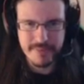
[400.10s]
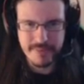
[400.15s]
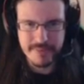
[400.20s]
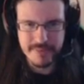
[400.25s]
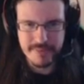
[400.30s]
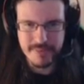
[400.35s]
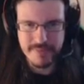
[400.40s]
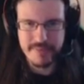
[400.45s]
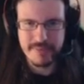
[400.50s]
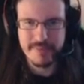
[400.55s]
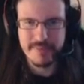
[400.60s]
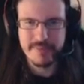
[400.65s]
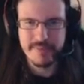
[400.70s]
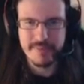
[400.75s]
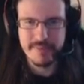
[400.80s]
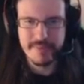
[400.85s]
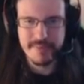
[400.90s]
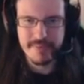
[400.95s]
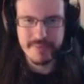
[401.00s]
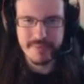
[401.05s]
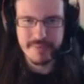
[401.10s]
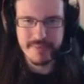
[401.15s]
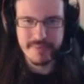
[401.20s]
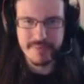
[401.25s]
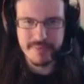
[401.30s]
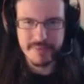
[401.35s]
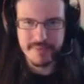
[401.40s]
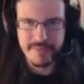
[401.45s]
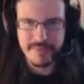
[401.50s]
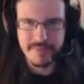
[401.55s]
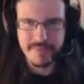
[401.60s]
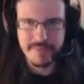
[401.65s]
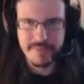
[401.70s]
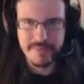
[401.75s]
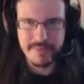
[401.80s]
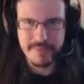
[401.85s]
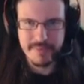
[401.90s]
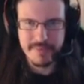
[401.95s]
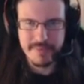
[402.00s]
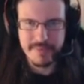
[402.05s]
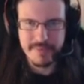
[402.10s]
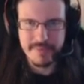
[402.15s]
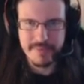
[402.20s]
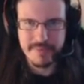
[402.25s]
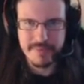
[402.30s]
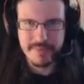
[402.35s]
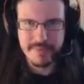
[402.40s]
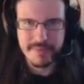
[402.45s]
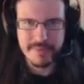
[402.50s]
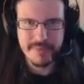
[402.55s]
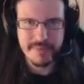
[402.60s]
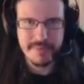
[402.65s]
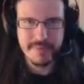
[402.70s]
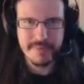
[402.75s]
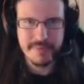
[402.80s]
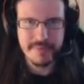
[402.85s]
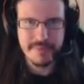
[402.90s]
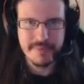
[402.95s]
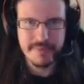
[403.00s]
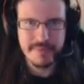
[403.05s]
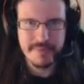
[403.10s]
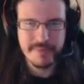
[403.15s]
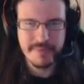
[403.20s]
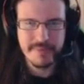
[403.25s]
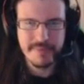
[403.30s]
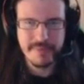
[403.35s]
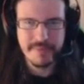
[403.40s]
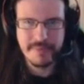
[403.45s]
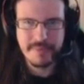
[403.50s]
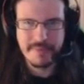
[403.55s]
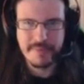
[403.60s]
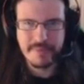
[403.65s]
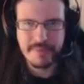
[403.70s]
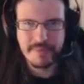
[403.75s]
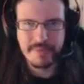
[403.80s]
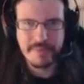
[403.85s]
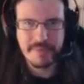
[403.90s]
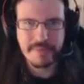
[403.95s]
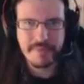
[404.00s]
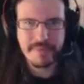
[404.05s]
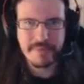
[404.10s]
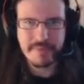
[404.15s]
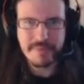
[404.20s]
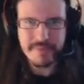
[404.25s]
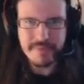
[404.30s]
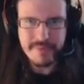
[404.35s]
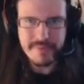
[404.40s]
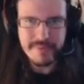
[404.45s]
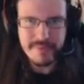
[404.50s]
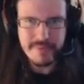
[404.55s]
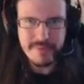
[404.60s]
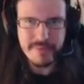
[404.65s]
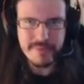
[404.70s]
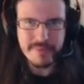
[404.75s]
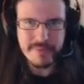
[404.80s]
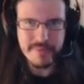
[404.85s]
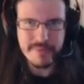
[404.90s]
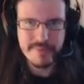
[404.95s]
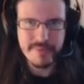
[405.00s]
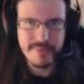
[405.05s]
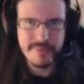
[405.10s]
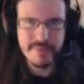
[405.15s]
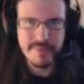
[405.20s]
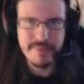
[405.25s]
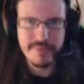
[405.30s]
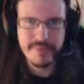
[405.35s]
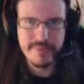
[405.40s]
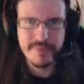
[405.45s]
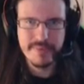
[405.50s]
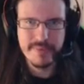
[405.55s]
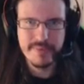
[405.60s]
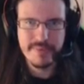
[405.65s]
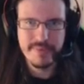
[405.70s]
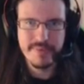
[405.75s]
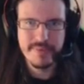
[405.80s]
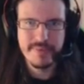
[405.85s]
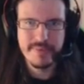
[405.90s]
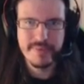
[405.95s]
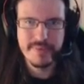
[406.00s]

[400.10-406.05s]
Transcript: This person isn't speaking.